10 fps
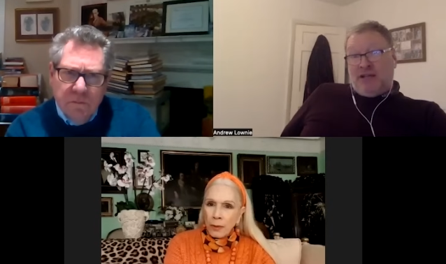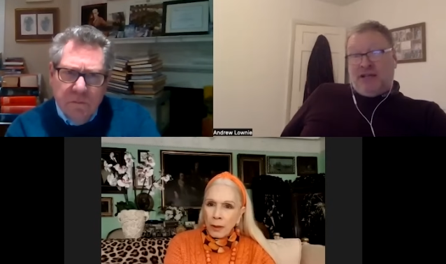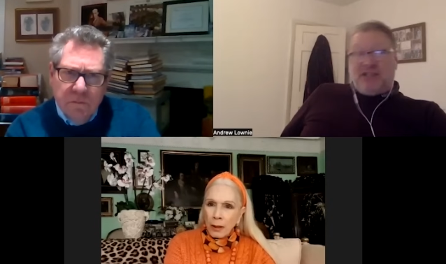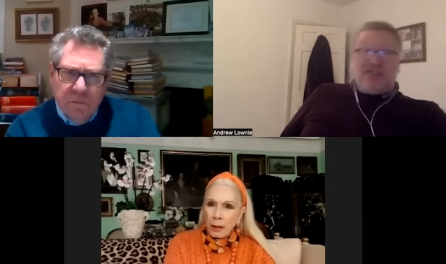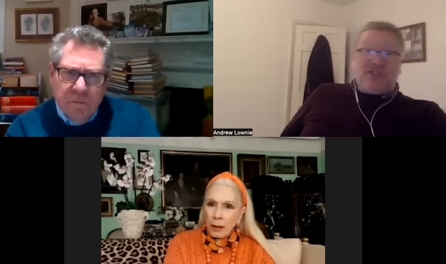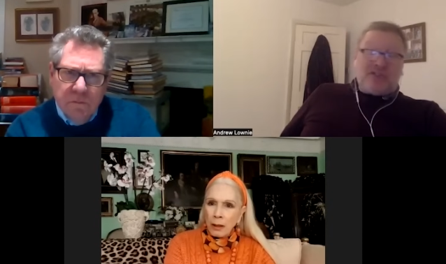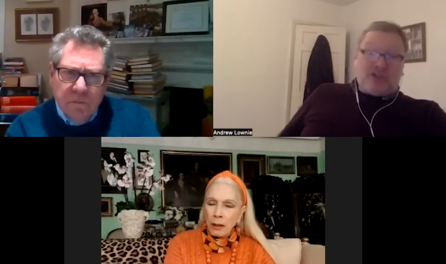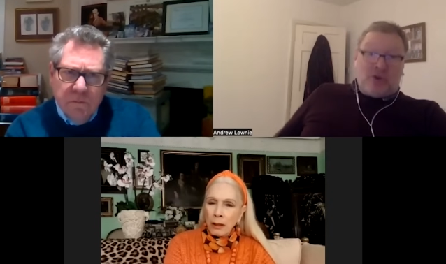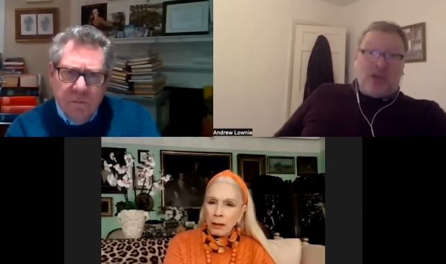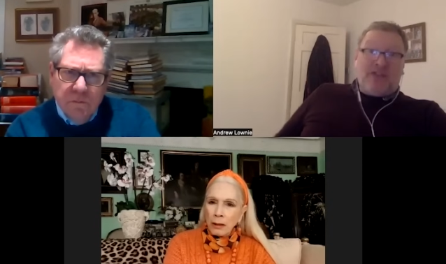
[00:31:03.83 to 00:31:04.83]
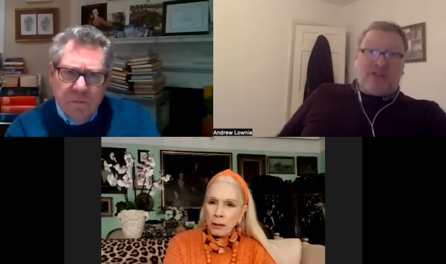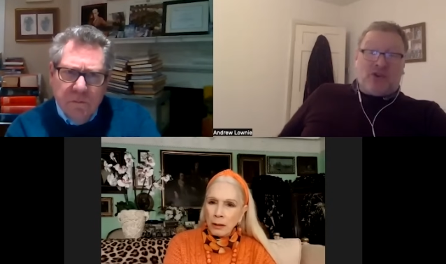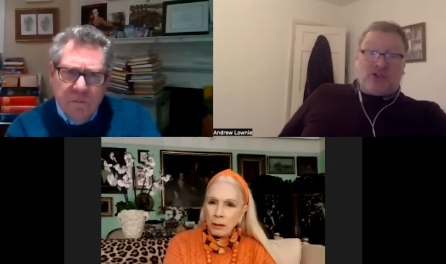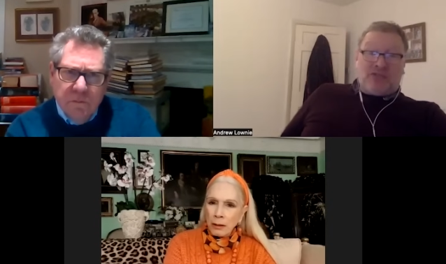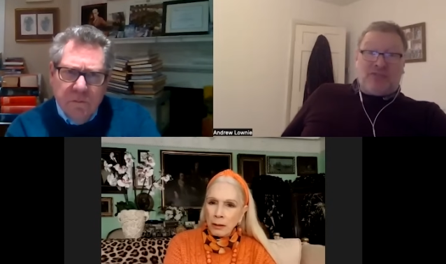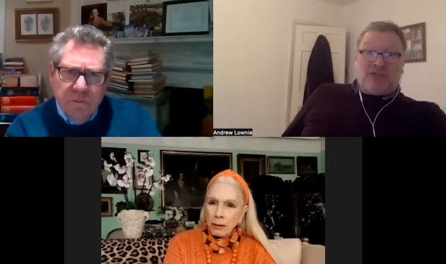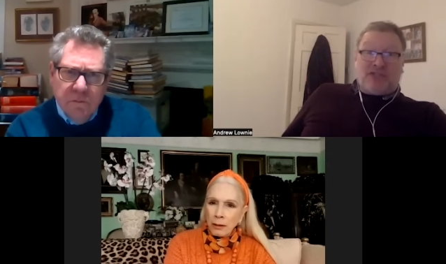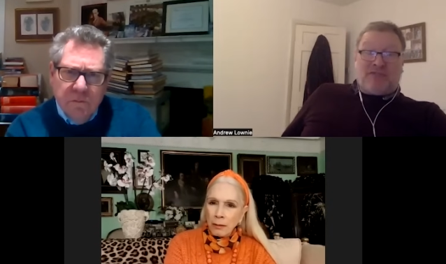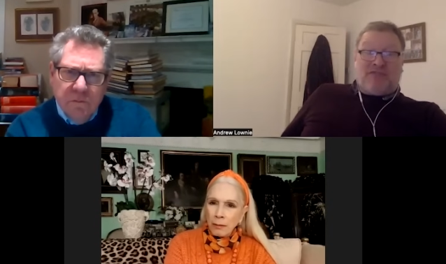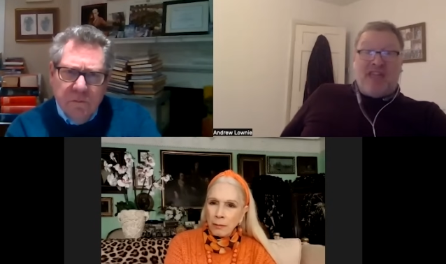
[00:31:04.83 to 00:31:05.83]
Speaker 1: it's interesting that the Queen, of course,
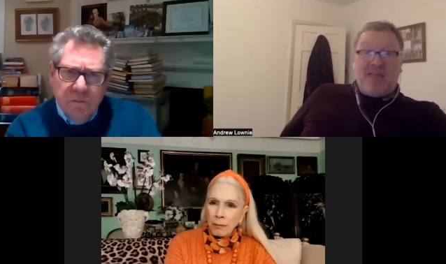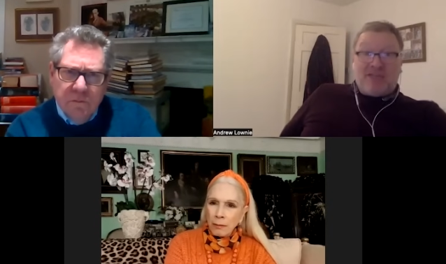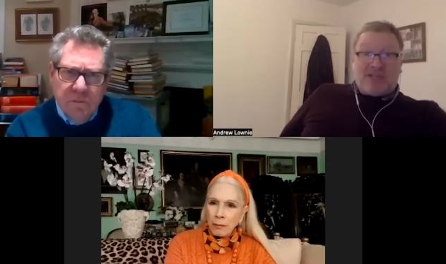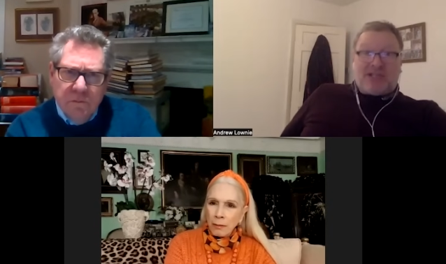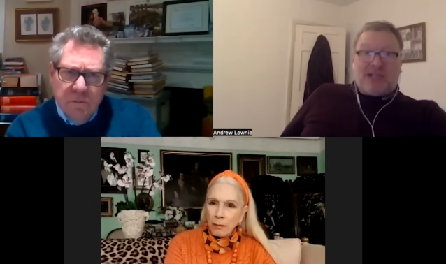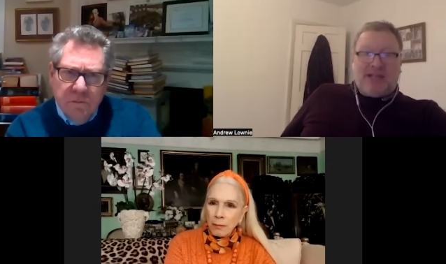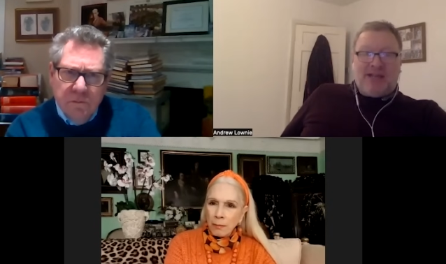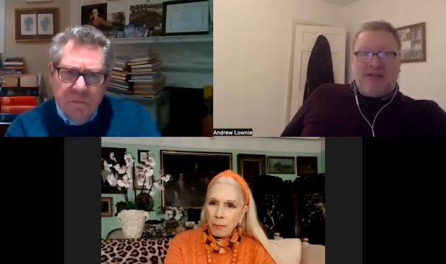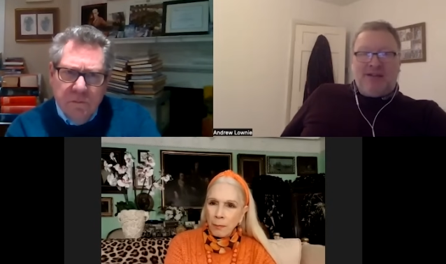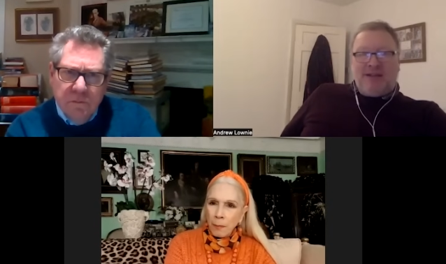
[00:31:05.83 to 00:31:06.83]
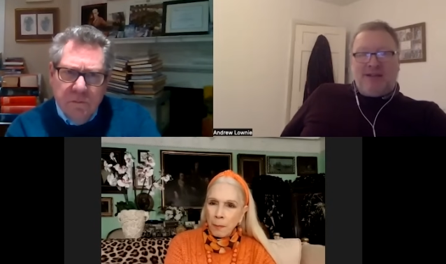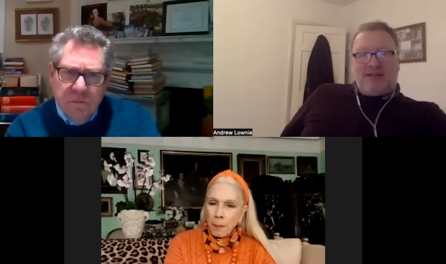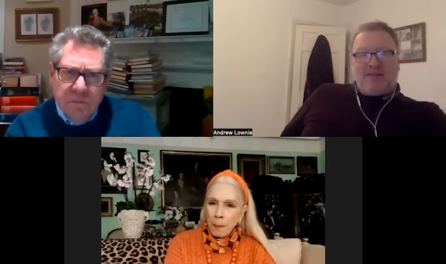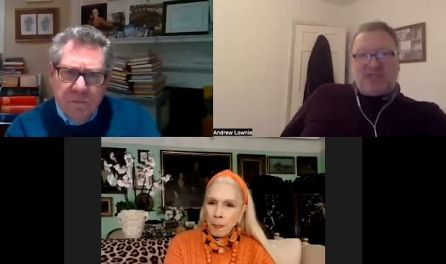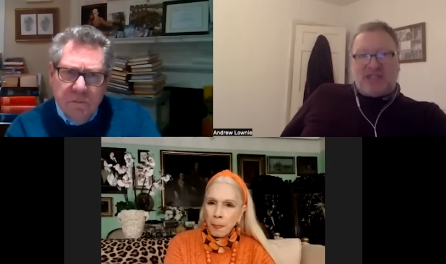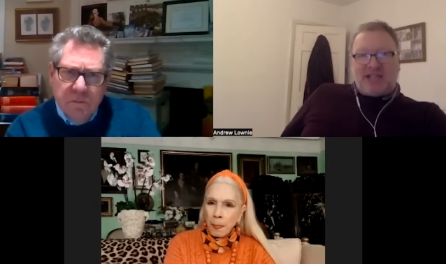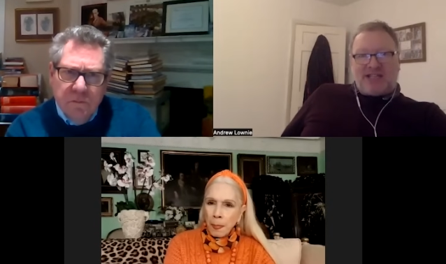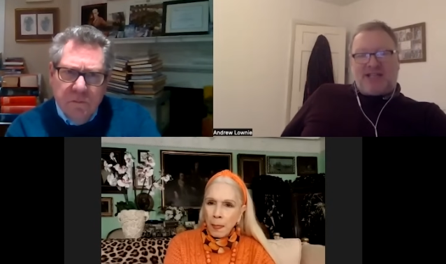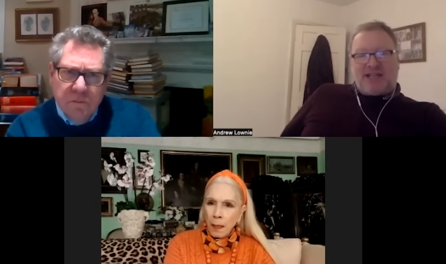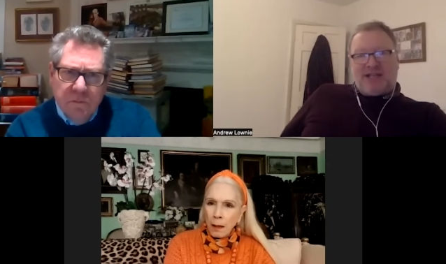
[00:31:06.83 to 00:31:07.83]
was famously
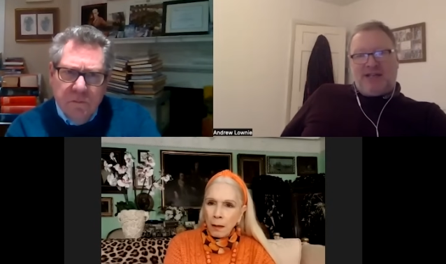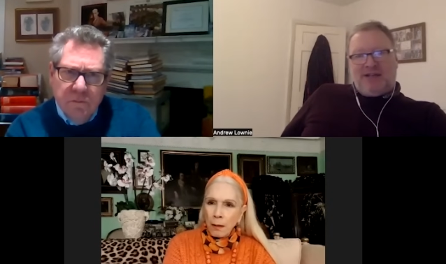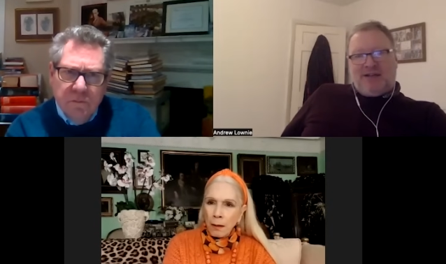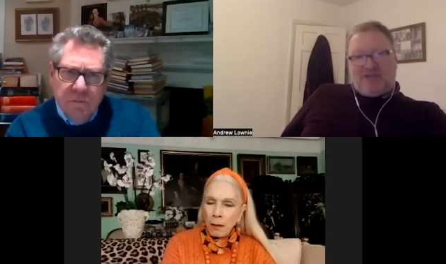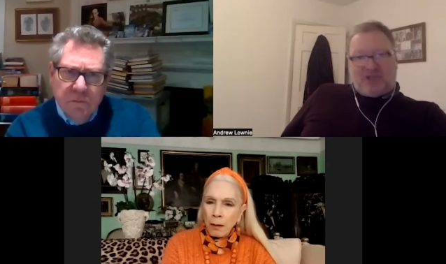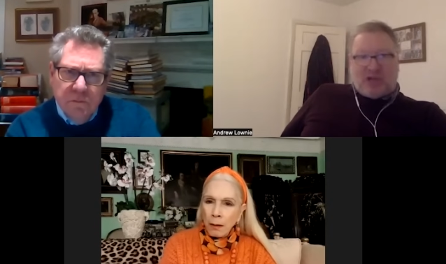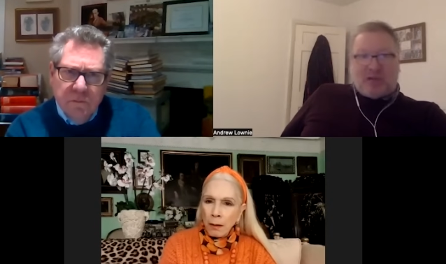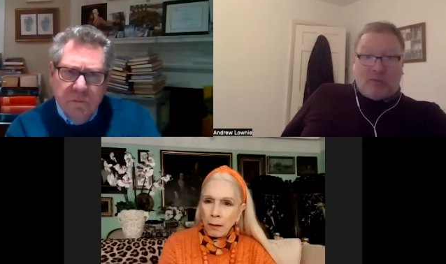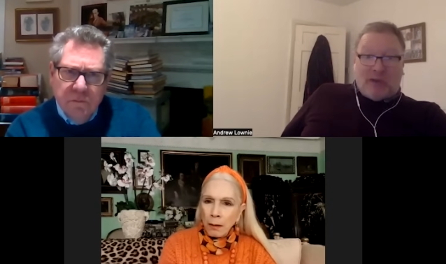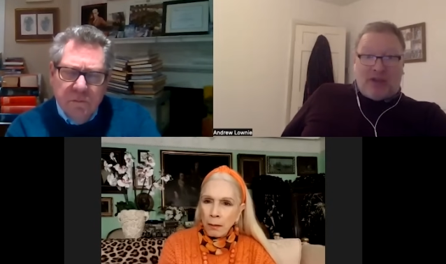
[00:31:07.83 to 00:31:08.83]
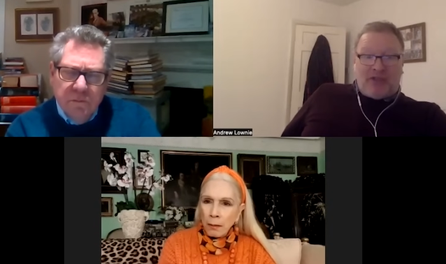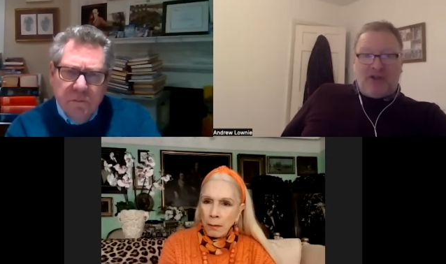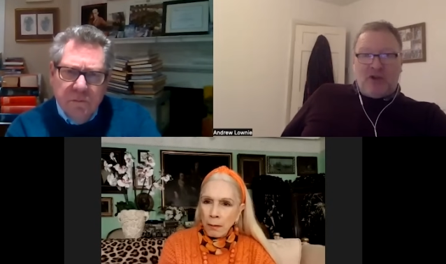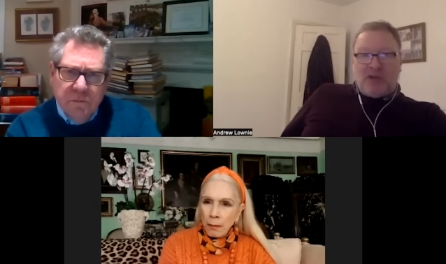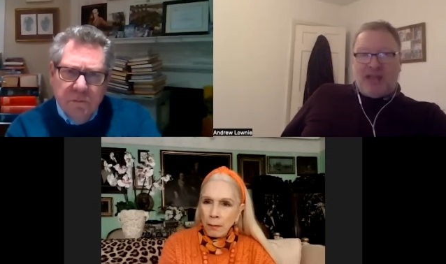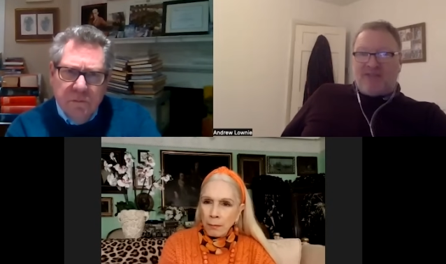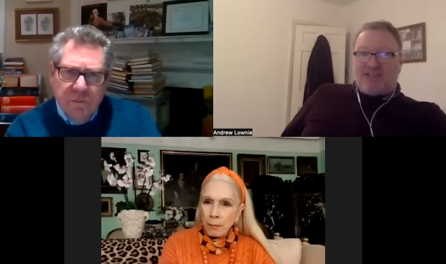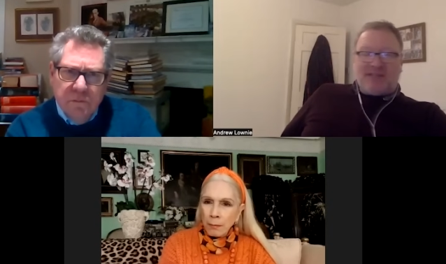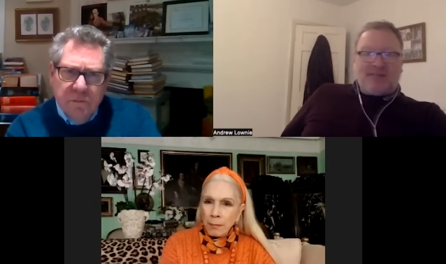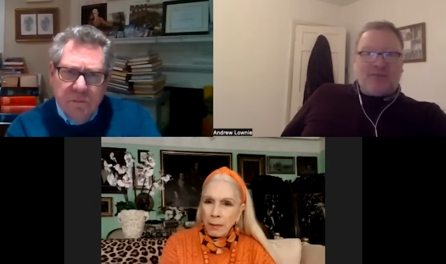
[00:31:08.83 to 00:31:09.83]
enthusiastic for the Commonwealth, and nobody ever
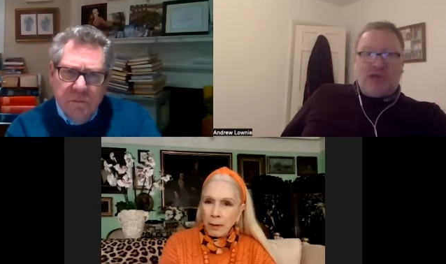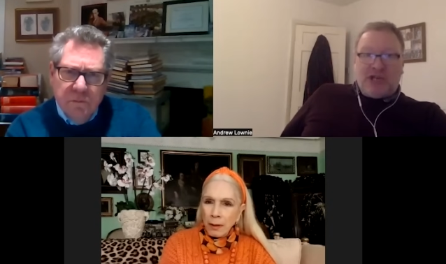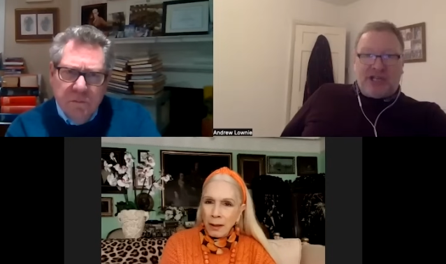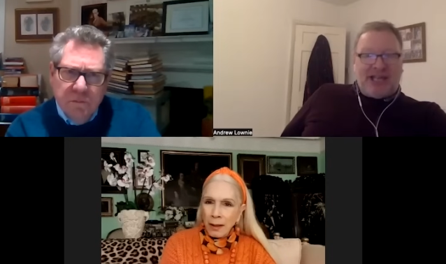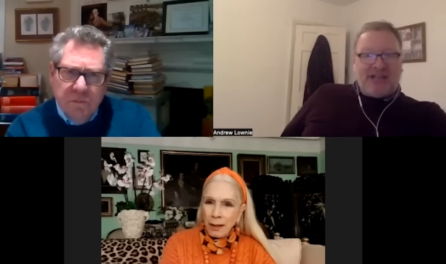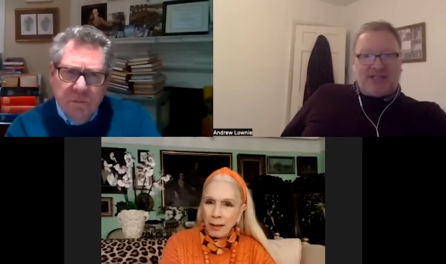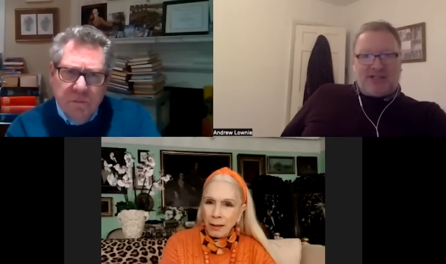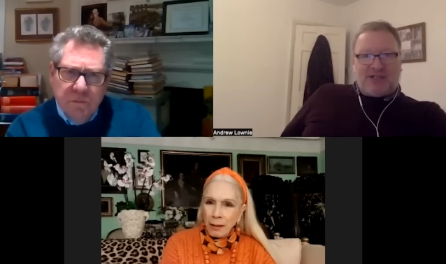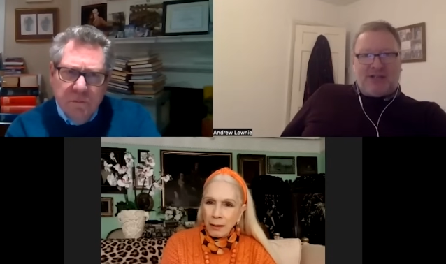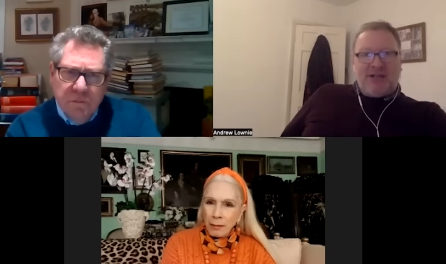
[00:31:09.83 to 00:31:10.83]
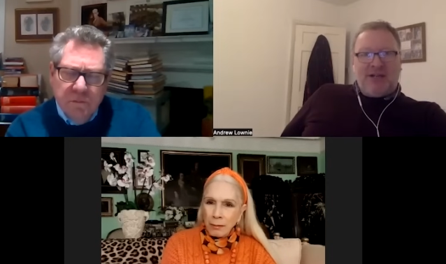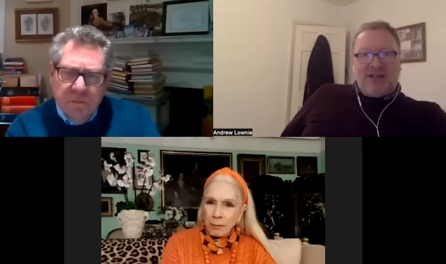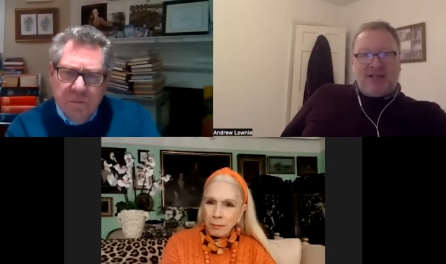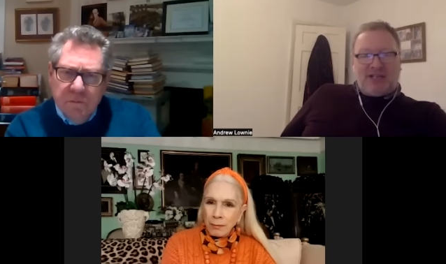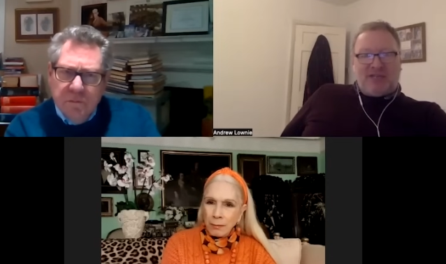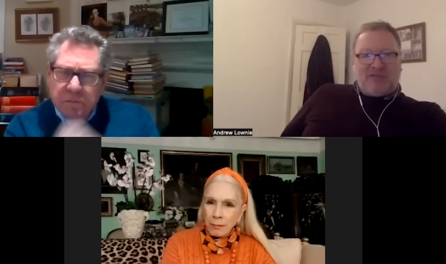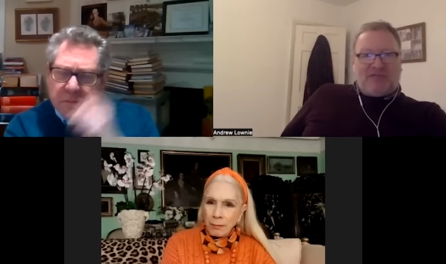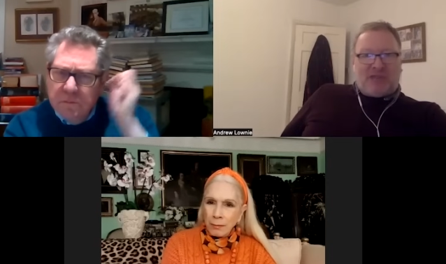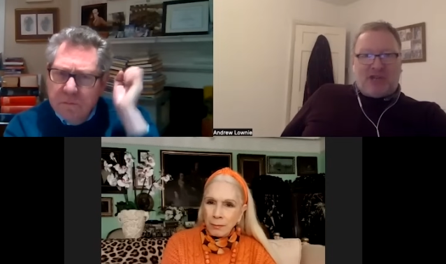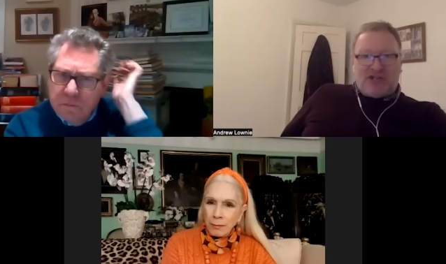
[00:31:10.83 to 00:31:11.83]
said a word against her in terms
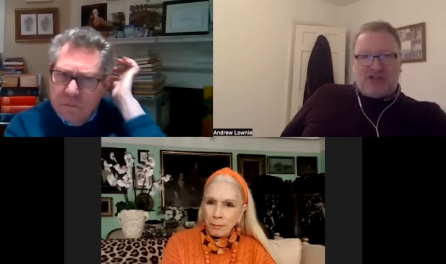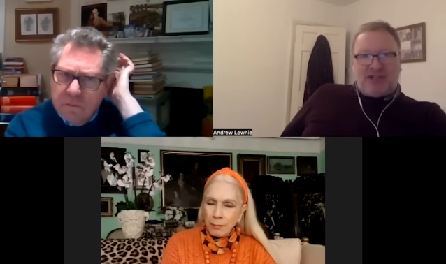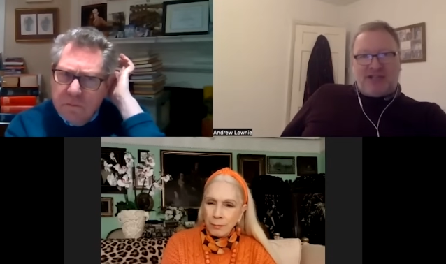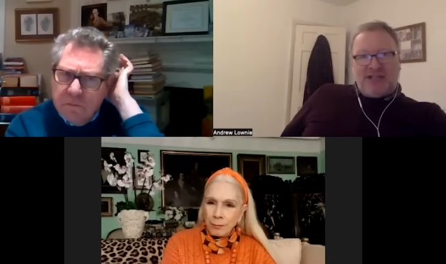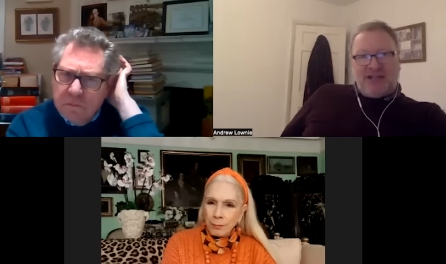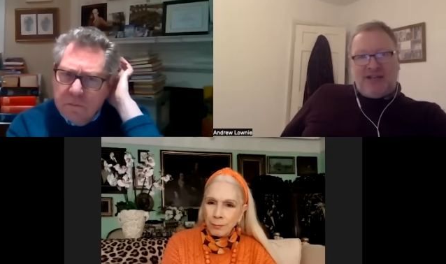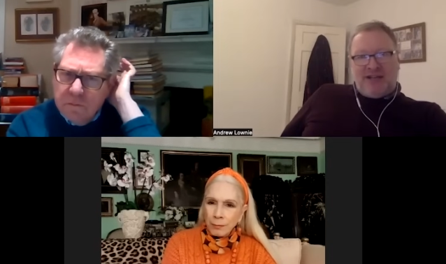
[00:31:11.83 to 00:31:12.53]
of prejudice.